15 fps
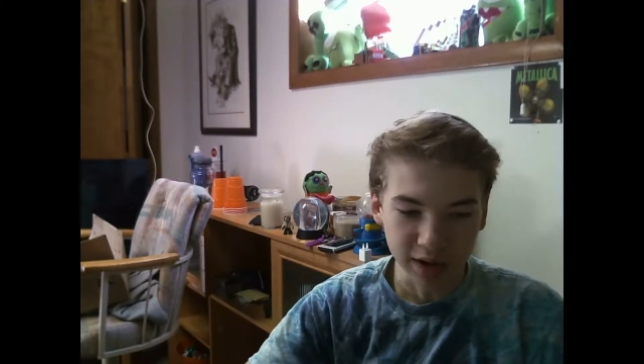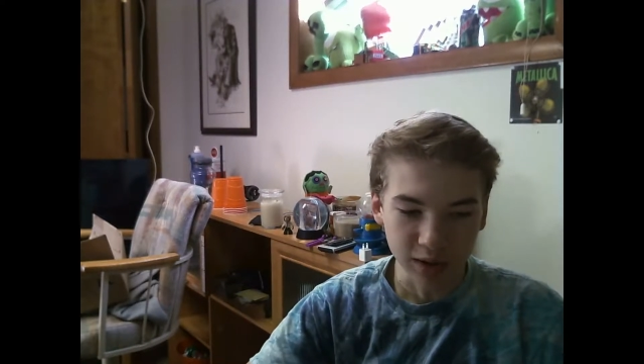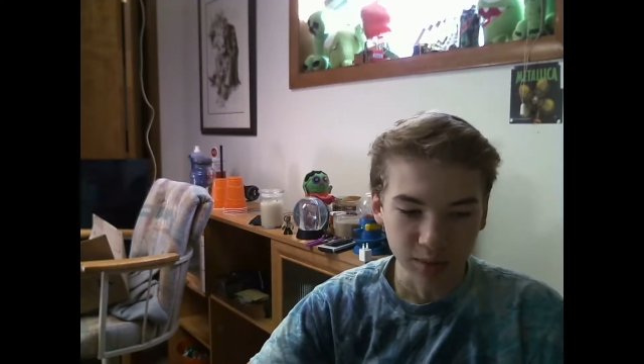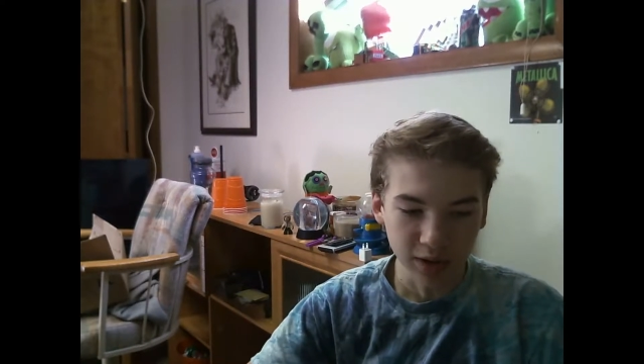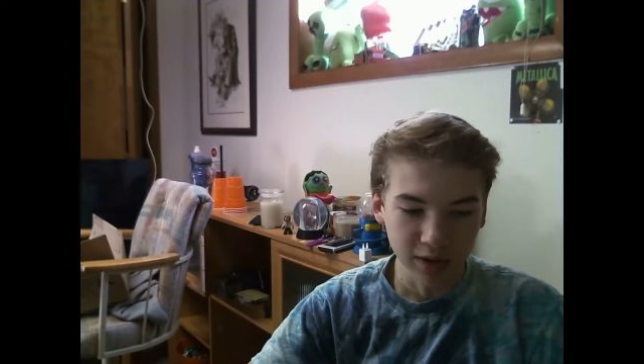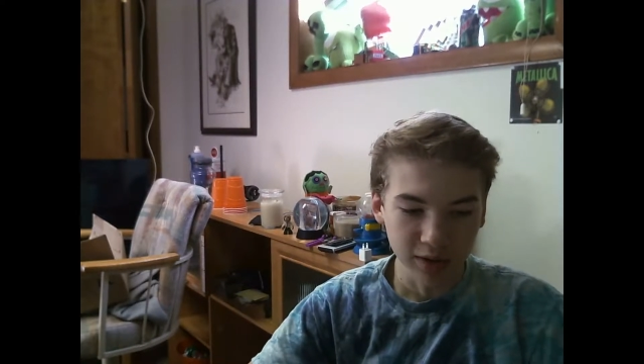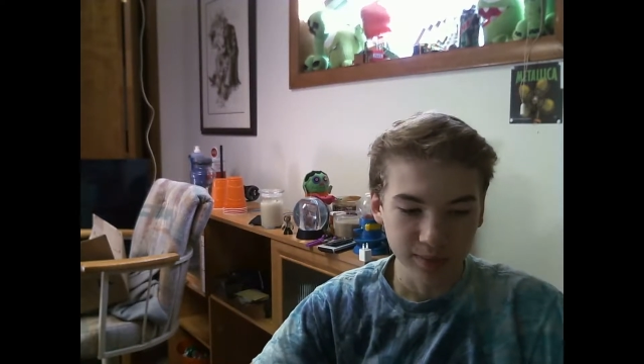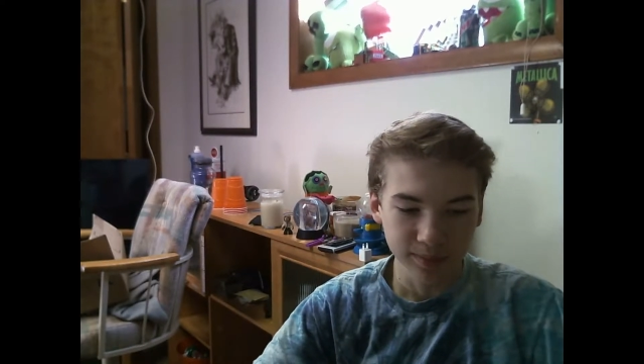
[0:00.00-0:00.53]

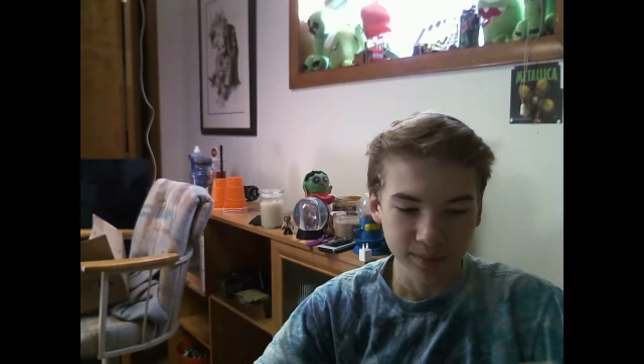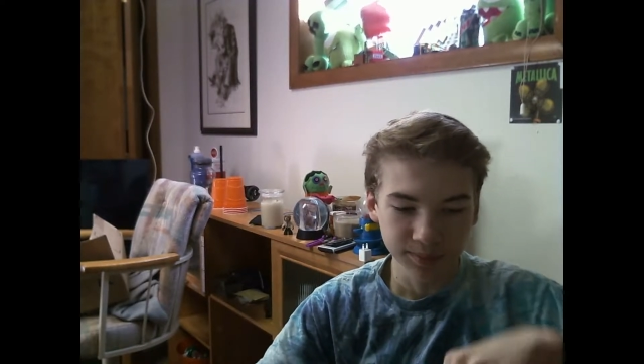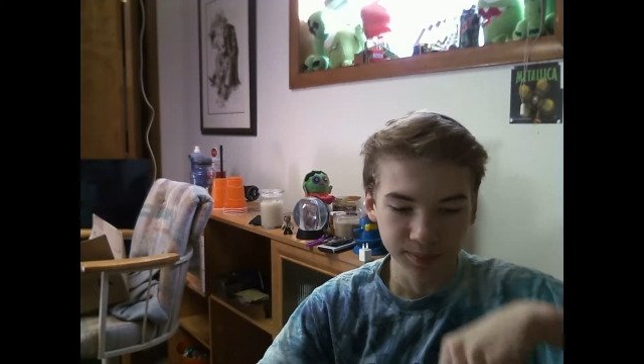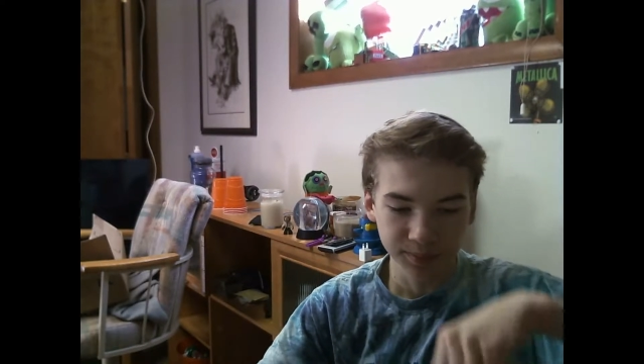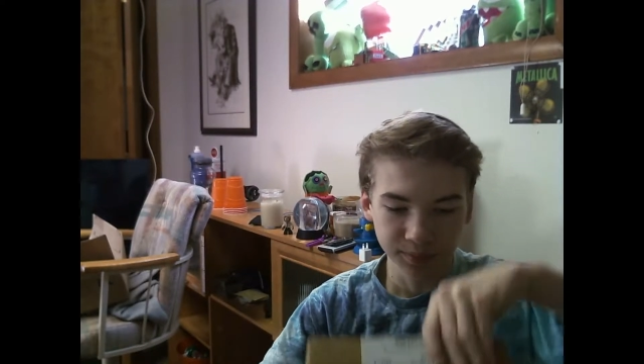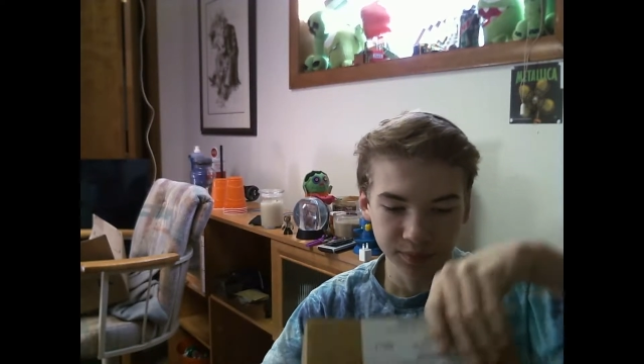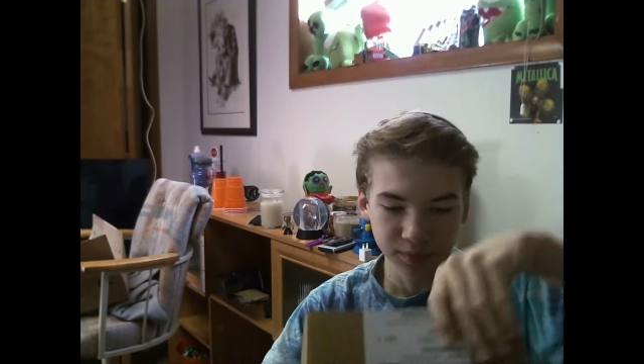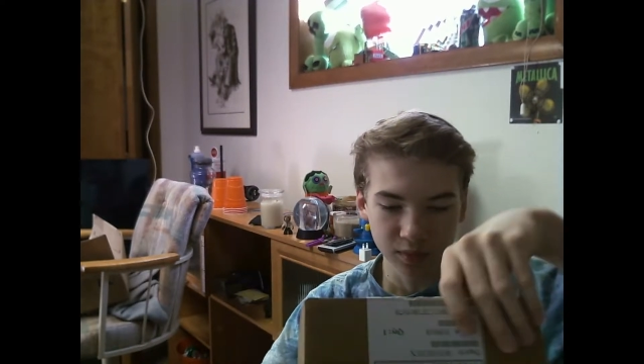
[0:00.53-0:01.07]
gaming,
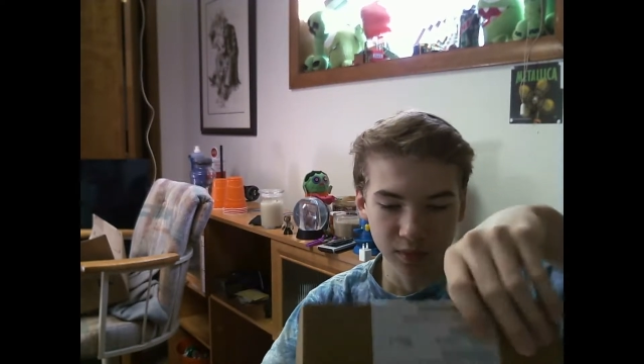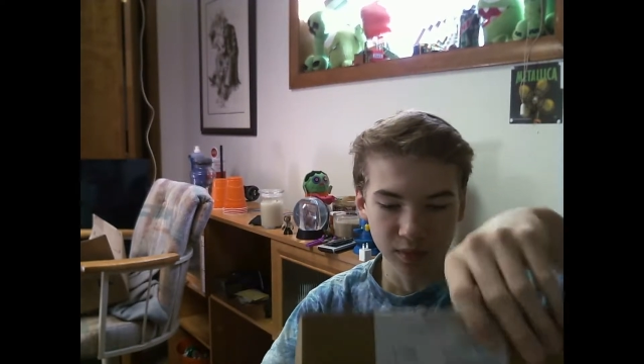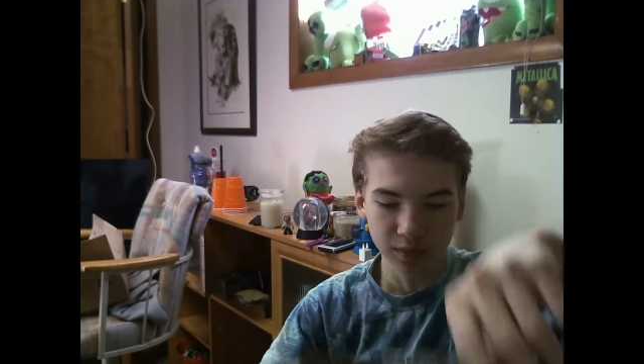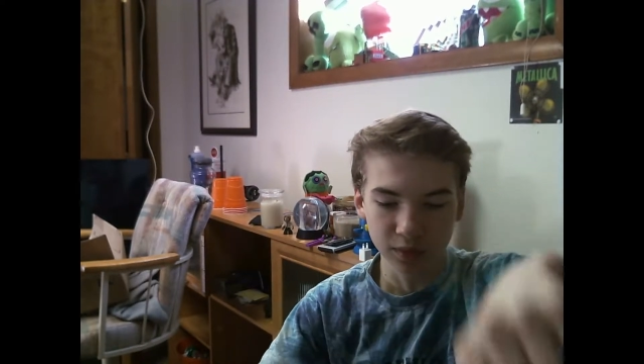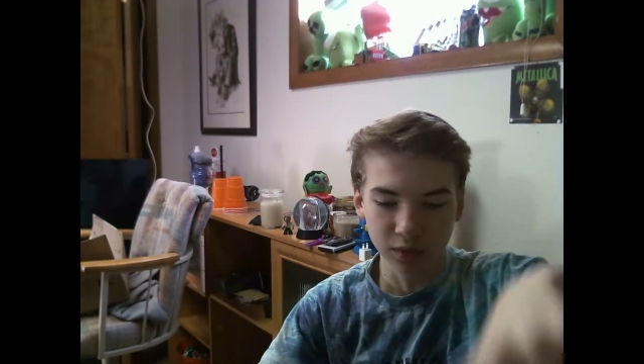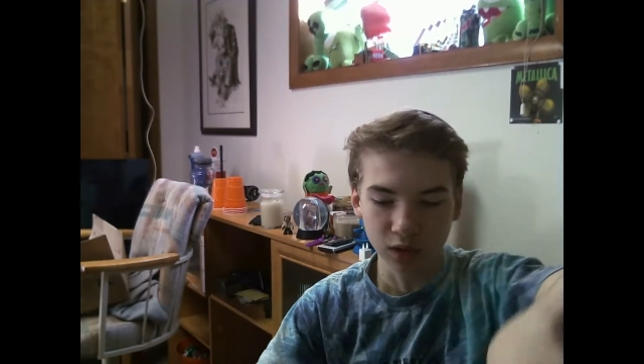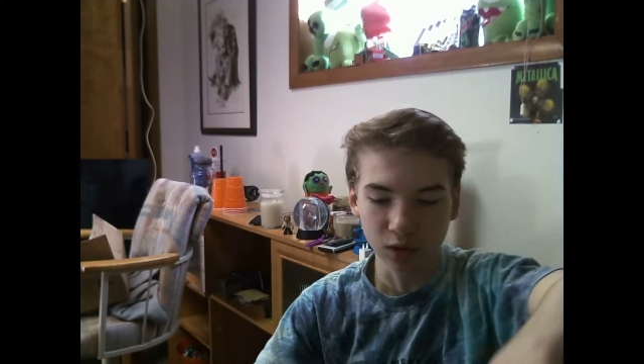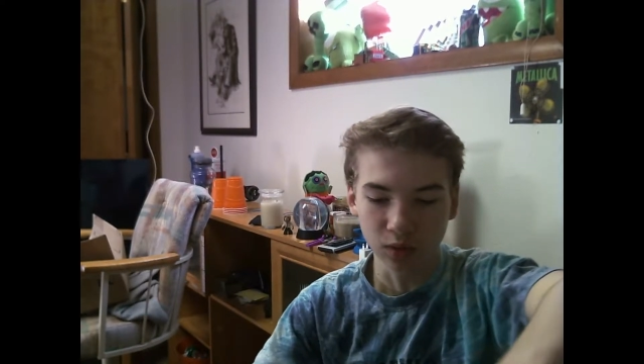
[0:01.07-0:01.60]

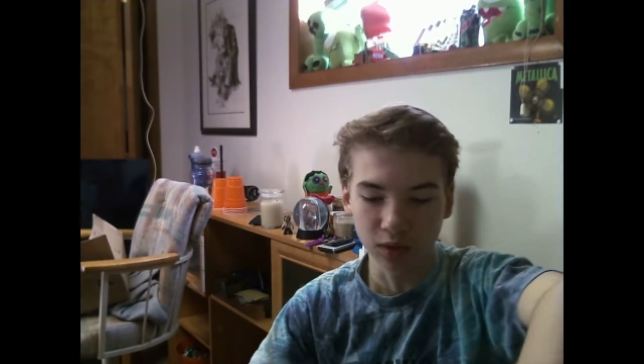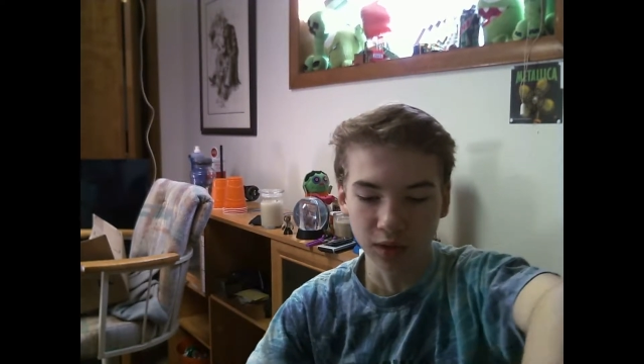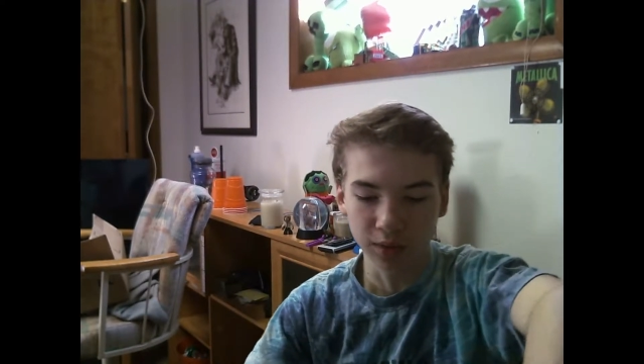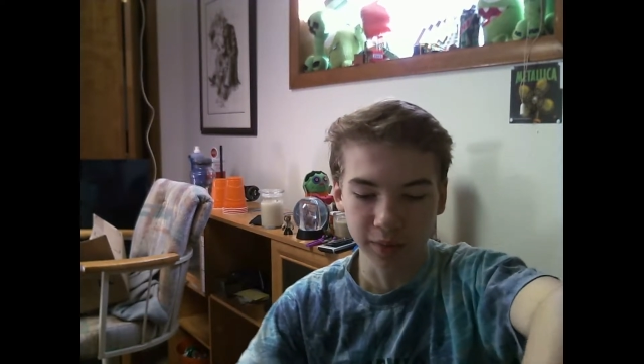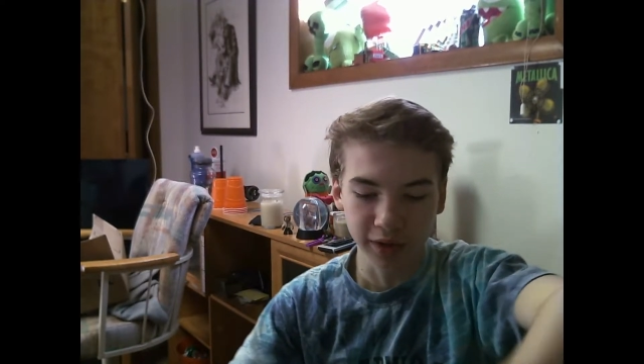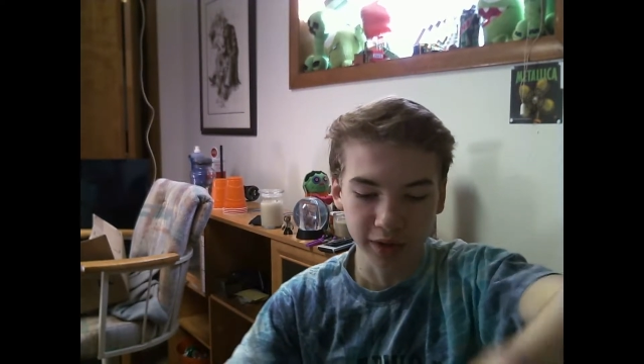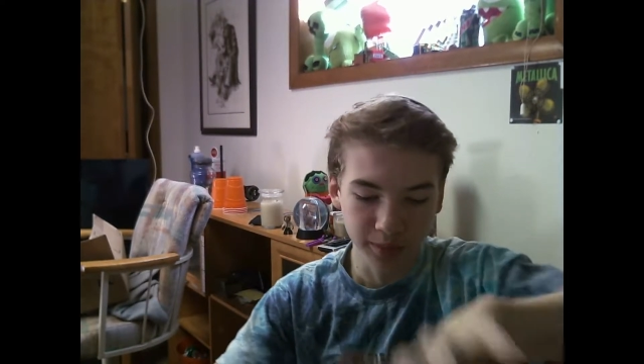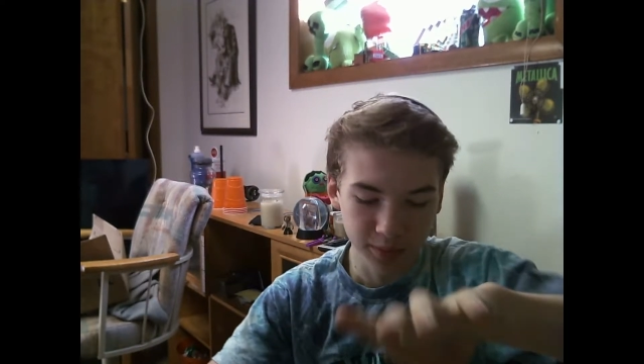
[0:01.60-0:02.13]
lower,
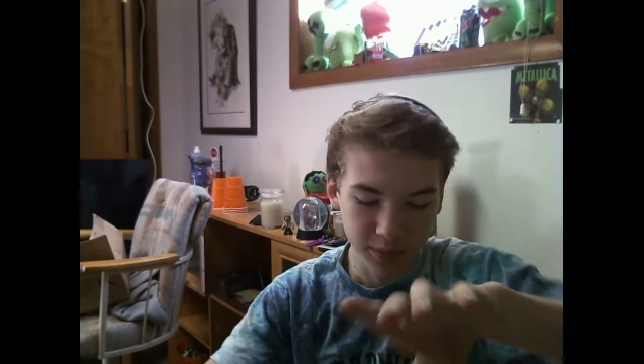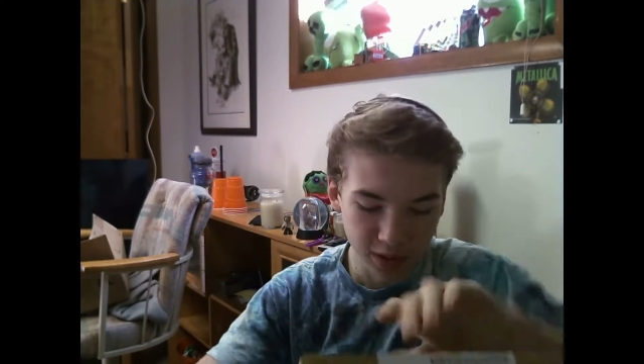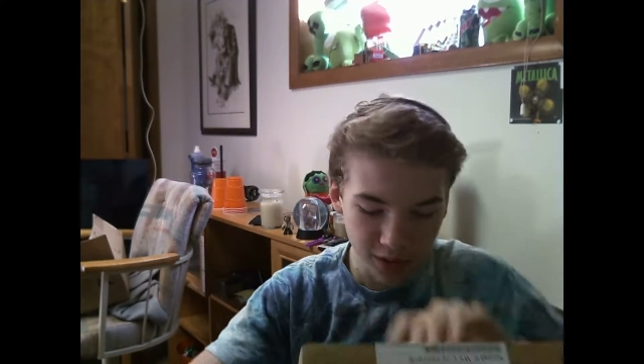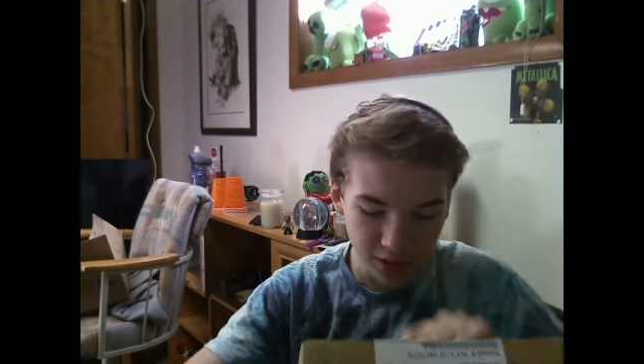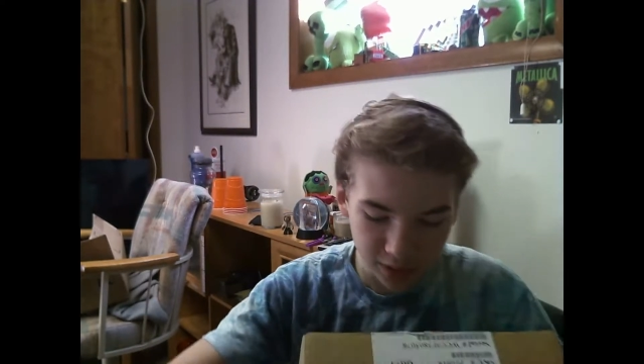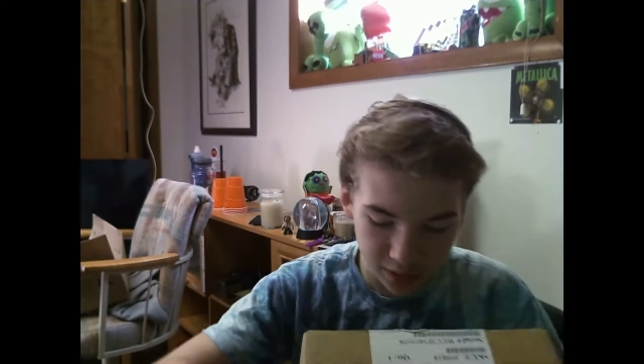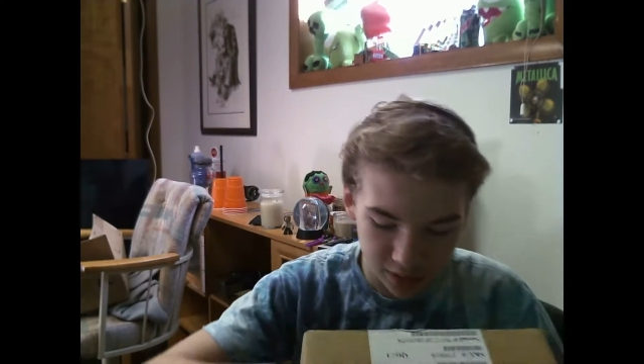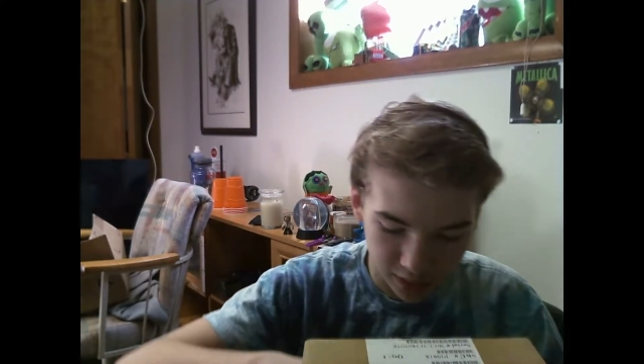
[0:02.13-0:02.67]
medium
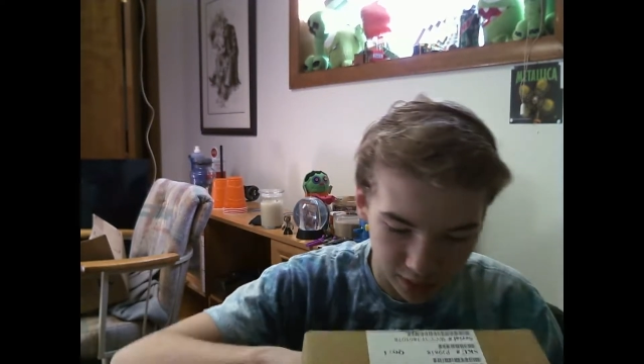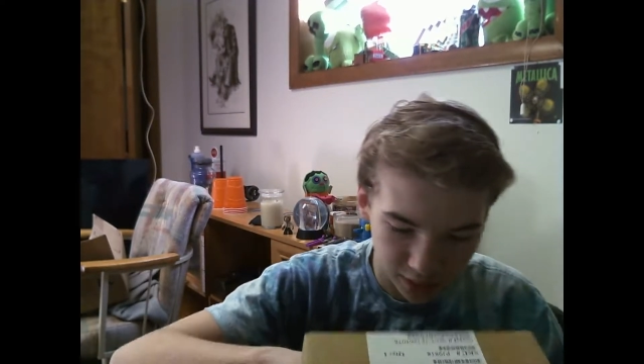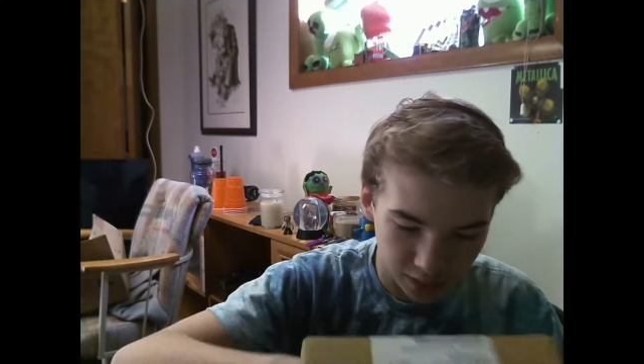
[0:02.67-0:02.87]
settings.